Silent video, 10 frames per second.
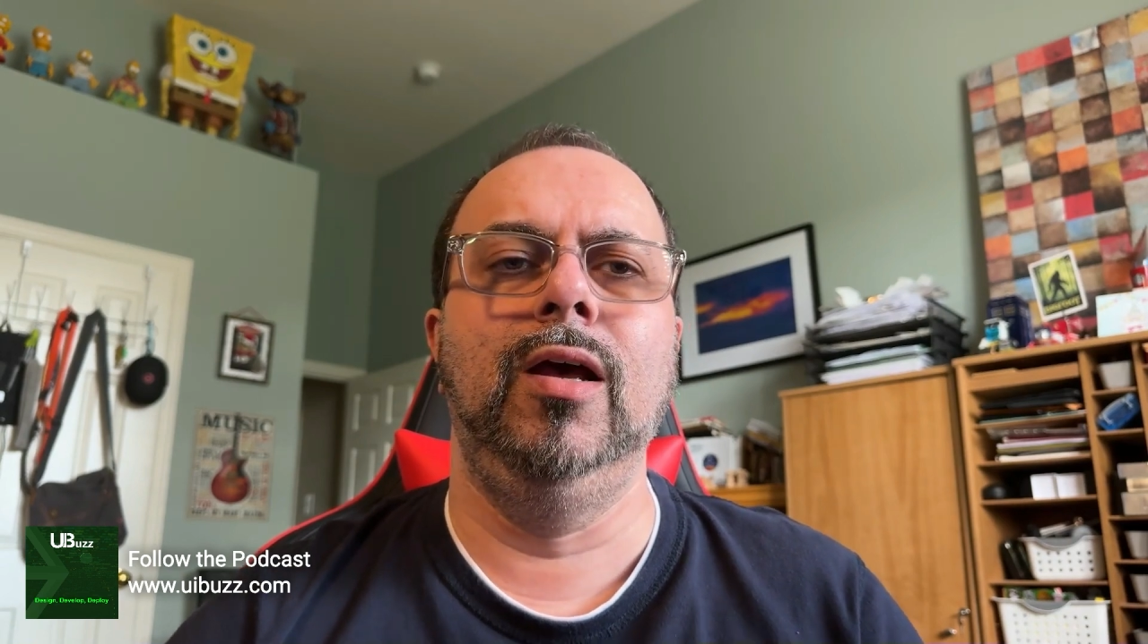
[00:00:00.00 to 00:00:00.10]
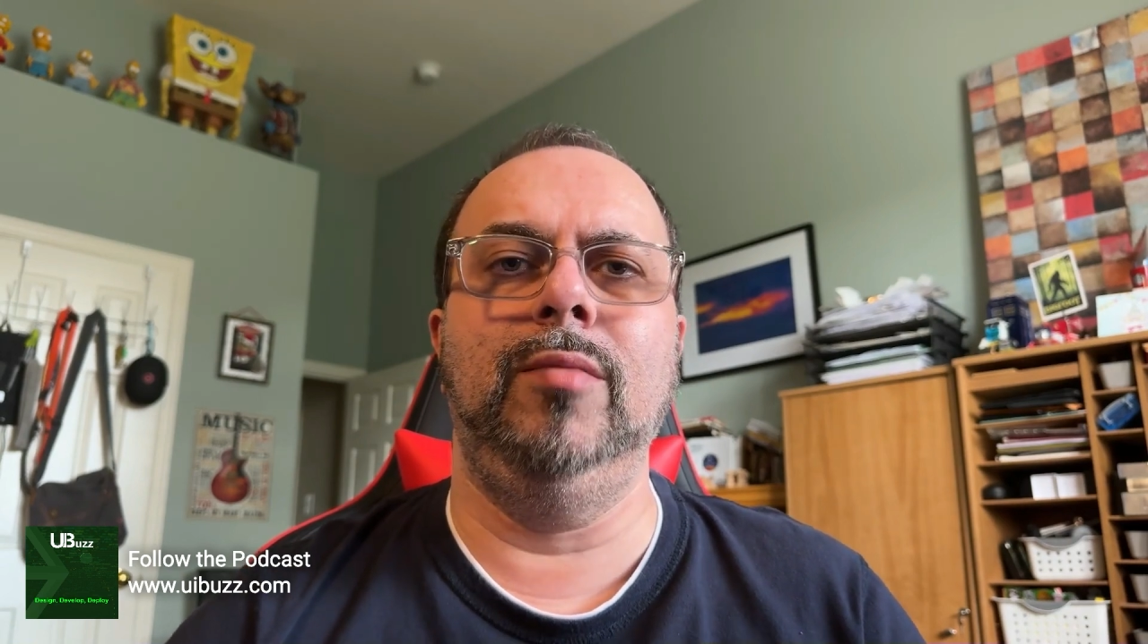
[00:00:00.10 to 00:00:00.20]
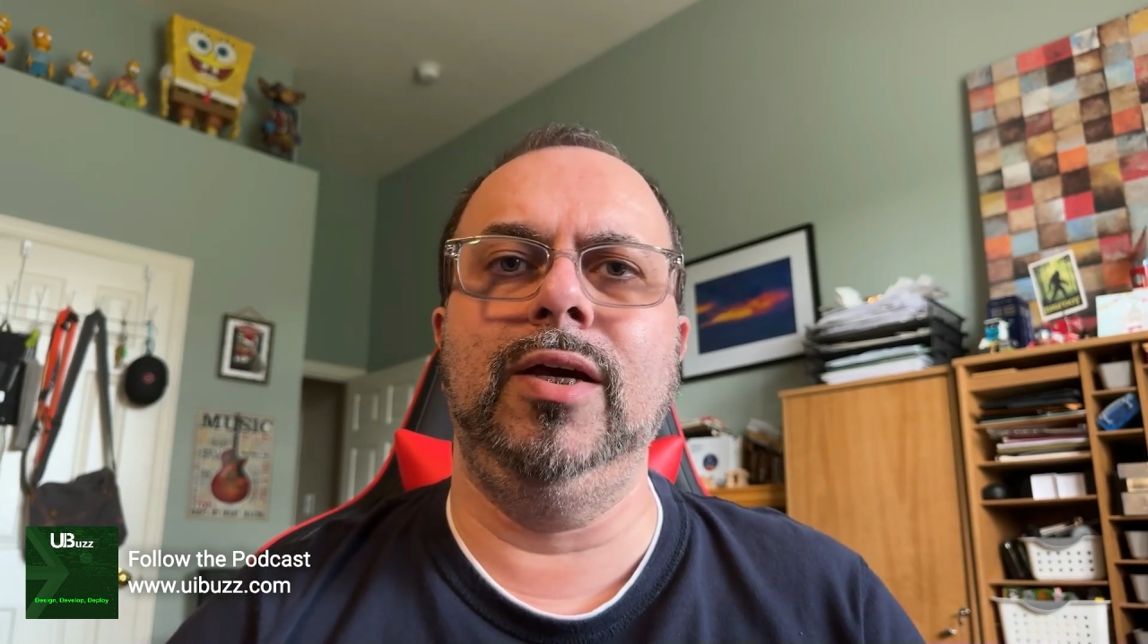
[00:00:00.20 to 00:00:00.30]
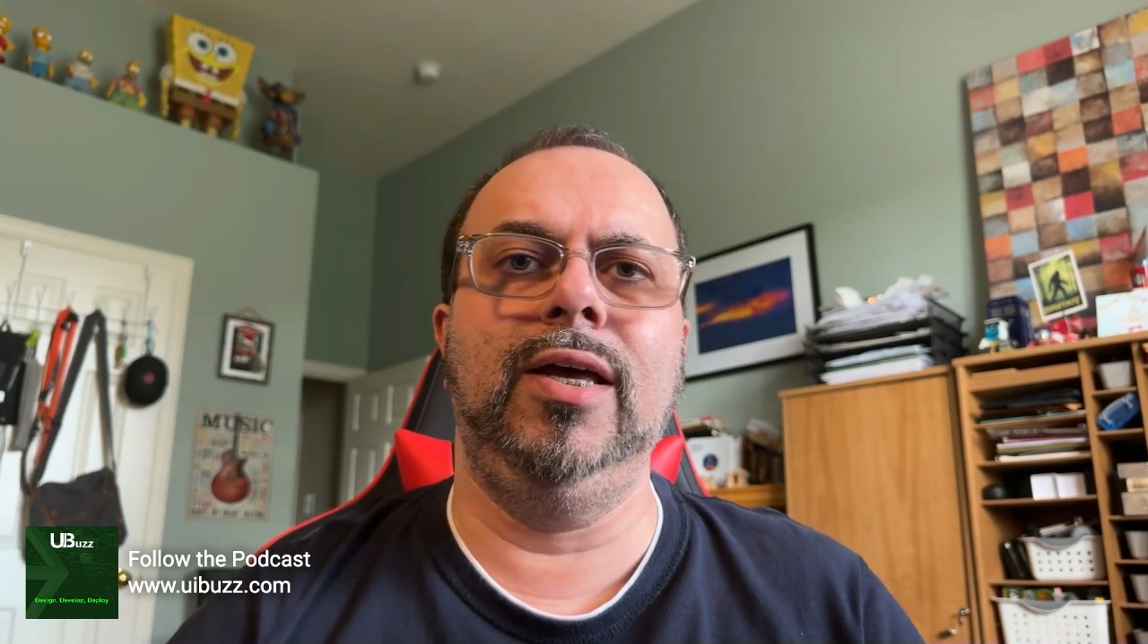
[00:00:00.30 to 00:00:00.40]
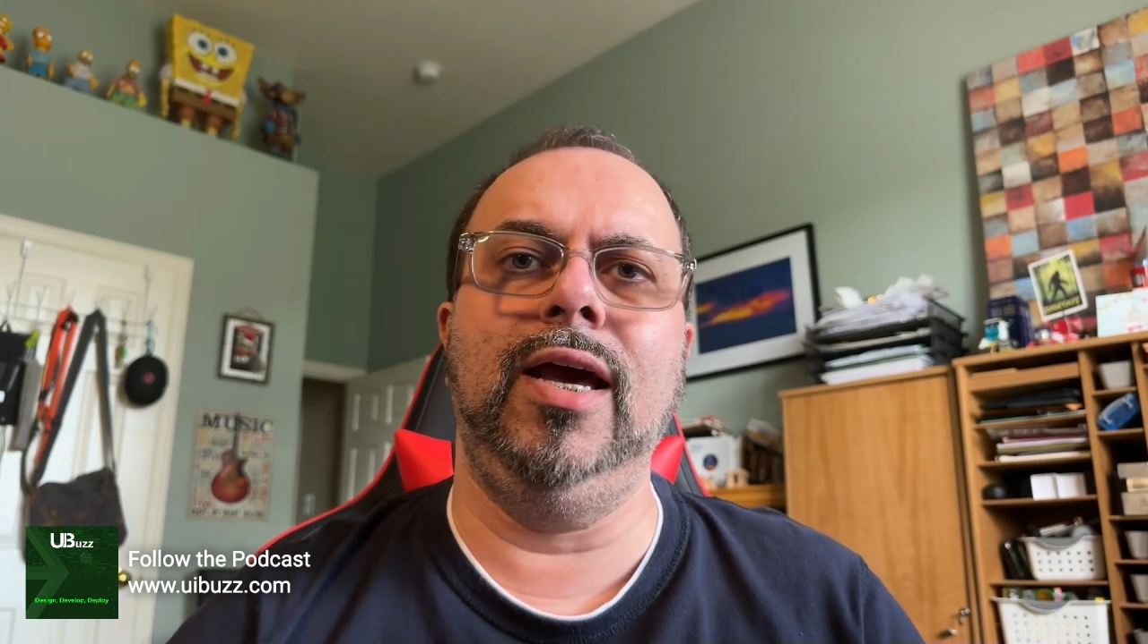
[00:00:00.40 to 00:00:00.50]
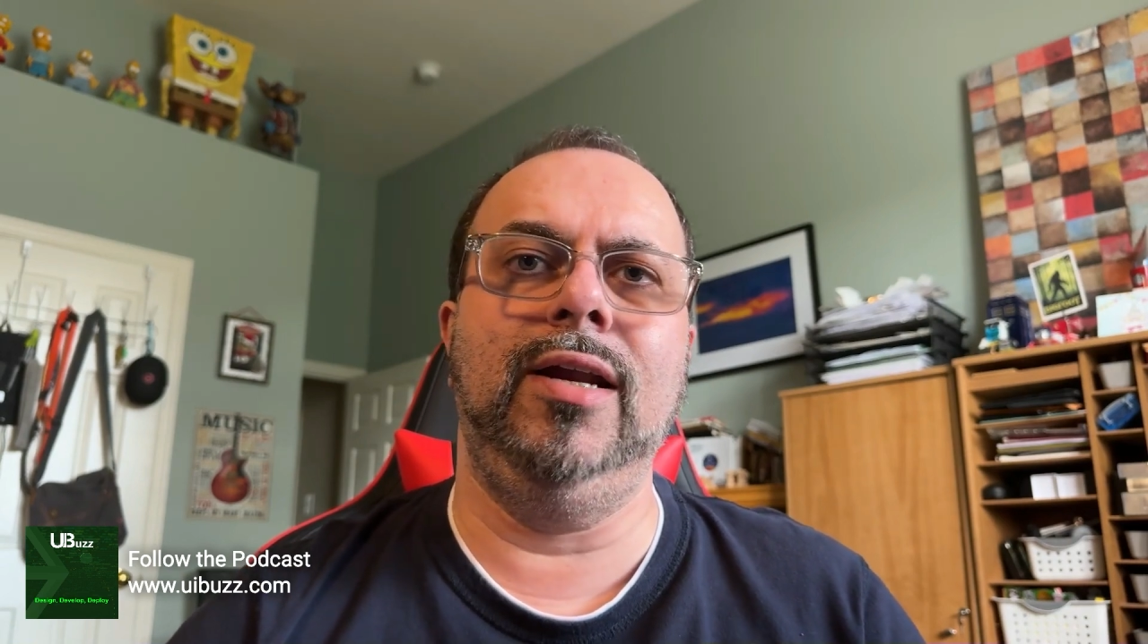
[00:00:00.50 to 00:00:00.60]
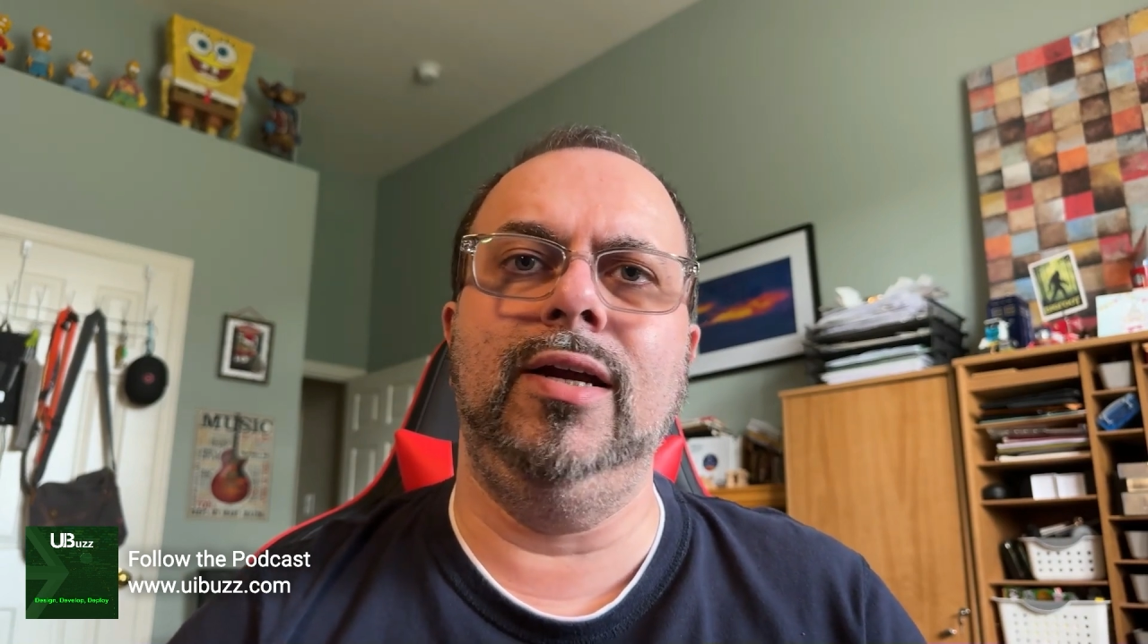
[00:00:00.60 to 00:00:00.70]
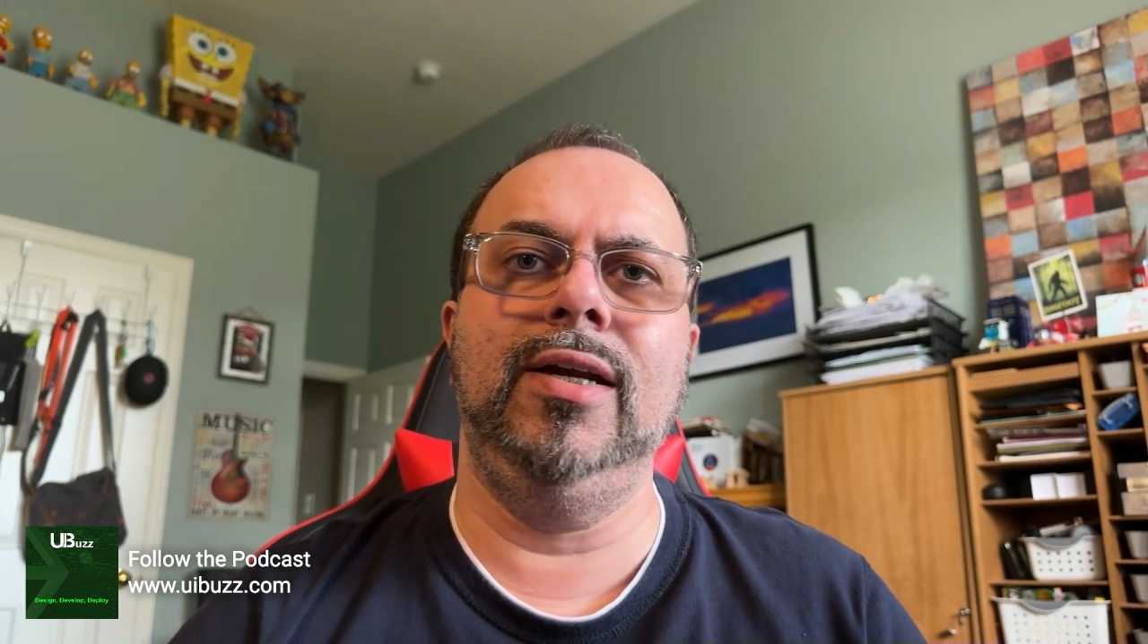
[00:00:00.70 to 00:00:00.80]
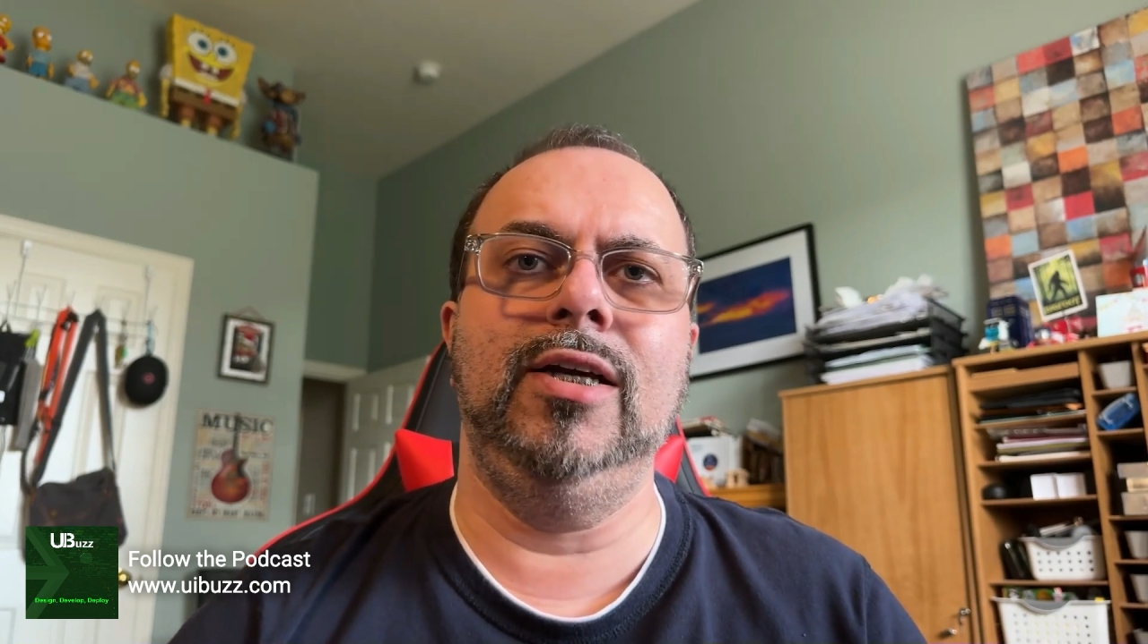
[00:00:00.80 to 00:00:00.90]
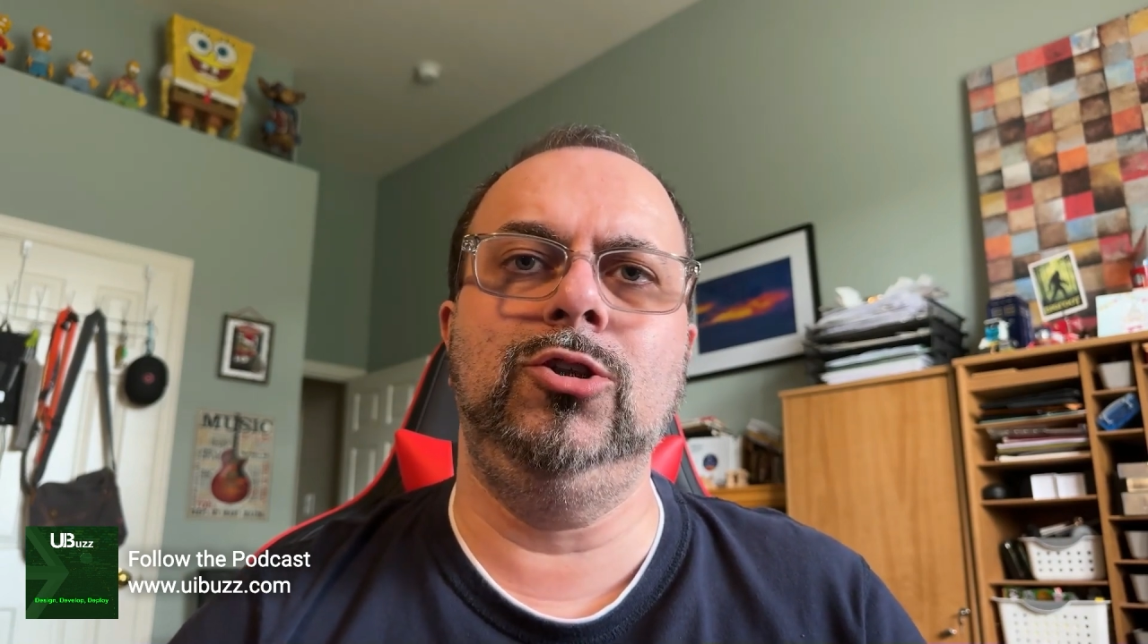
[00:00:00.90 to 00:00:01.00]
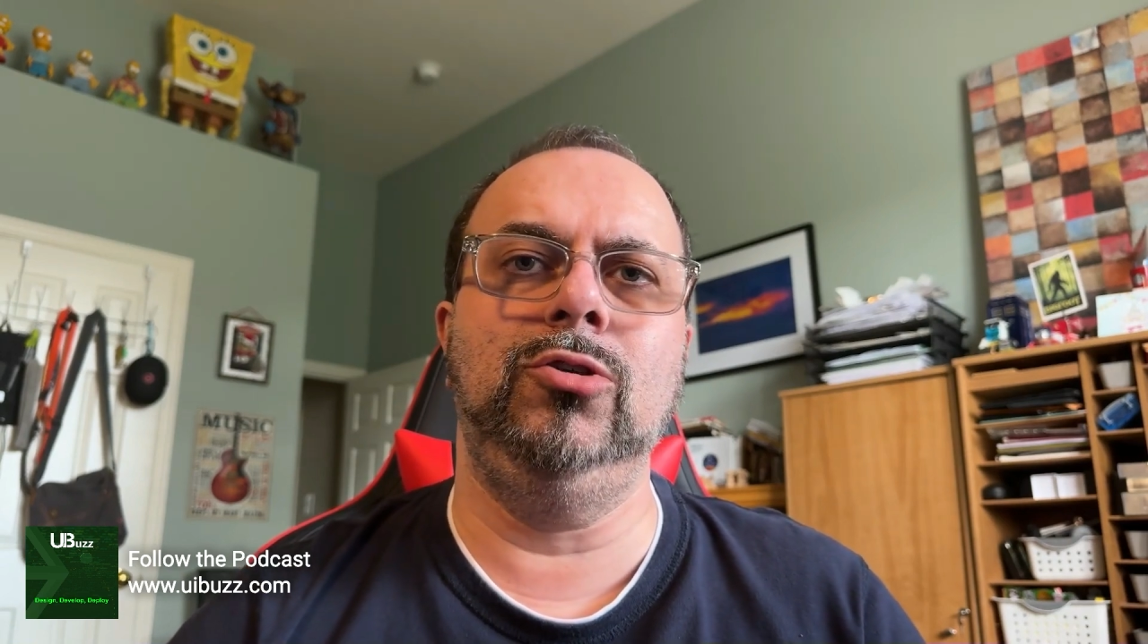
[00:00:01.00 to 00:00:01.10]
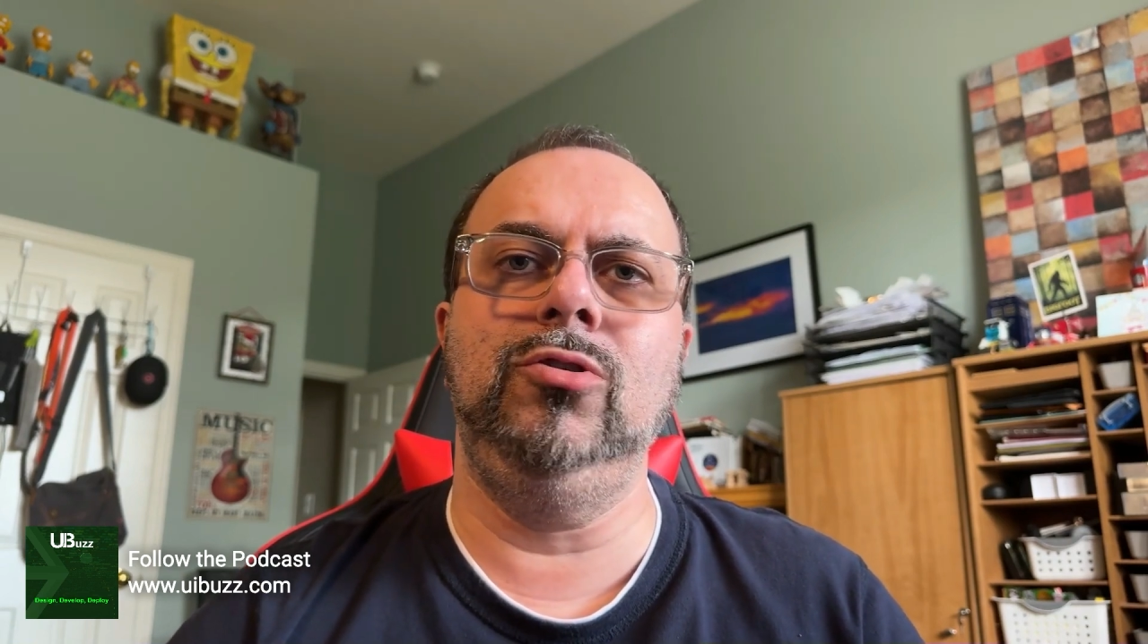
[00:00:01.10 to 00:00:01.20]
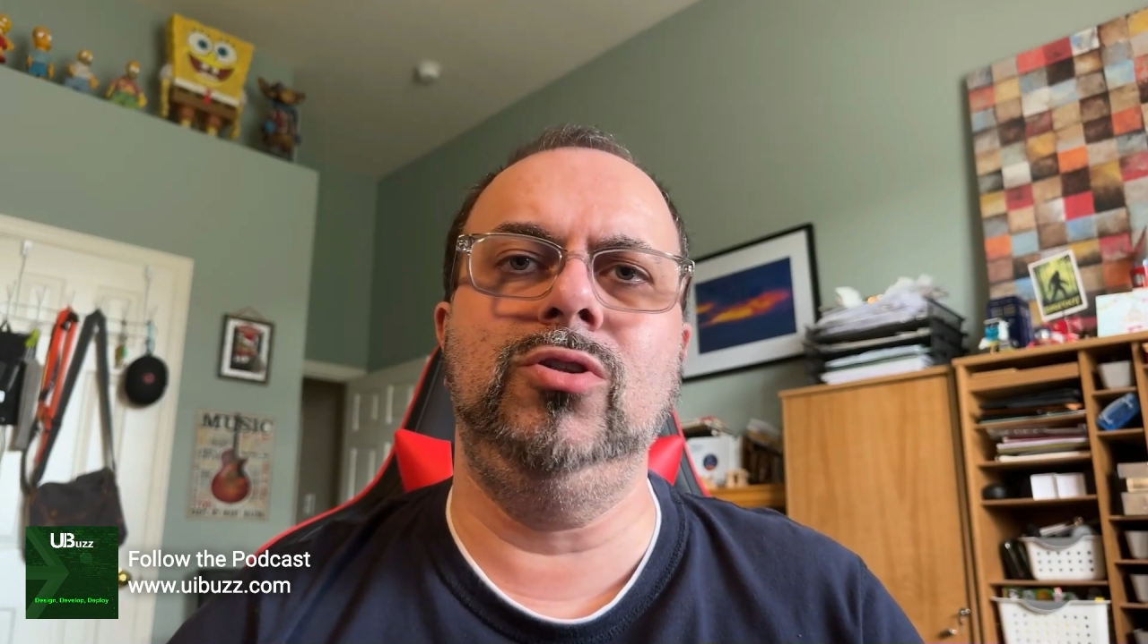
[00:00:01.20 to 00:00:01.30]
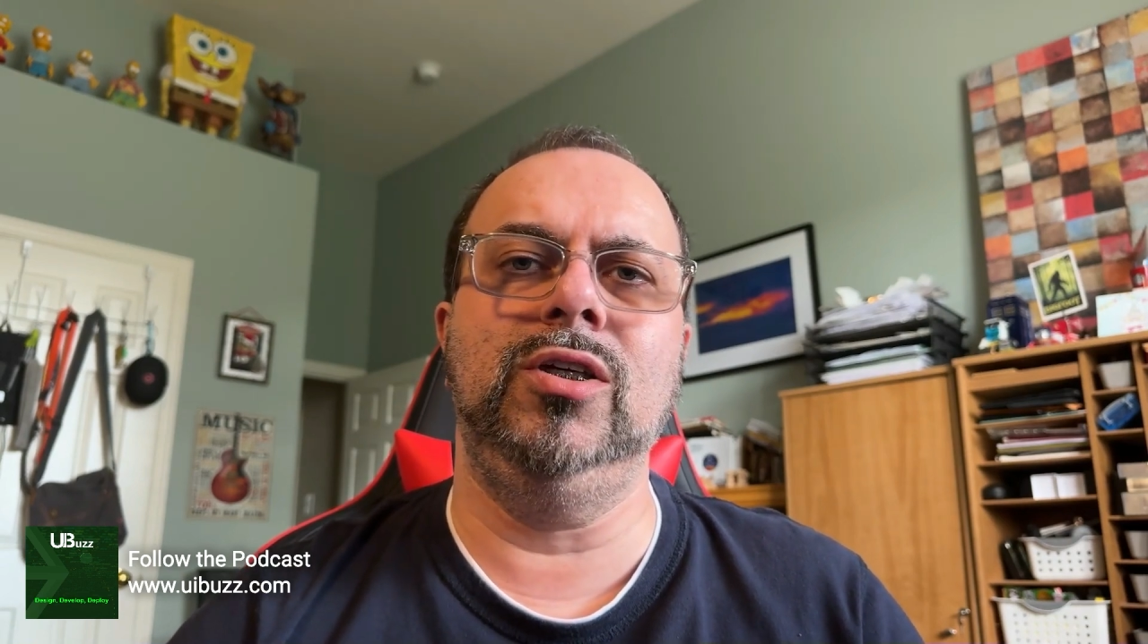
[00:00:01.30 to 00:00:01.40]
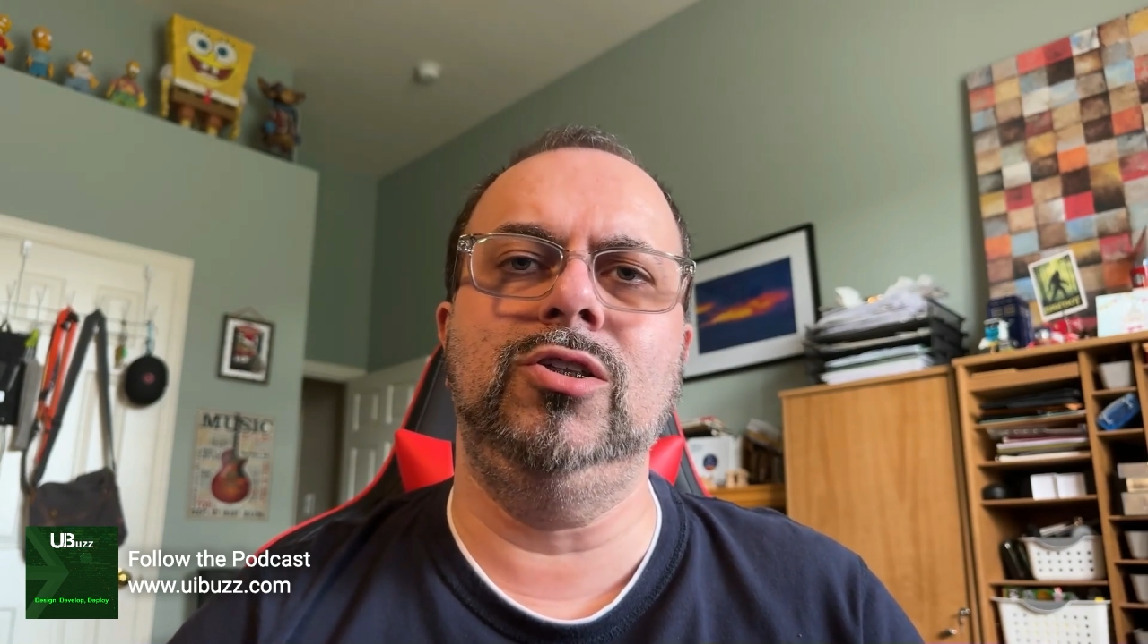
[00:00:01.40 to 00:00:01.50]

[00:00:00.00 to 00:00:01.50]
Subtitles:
Again, unless you're using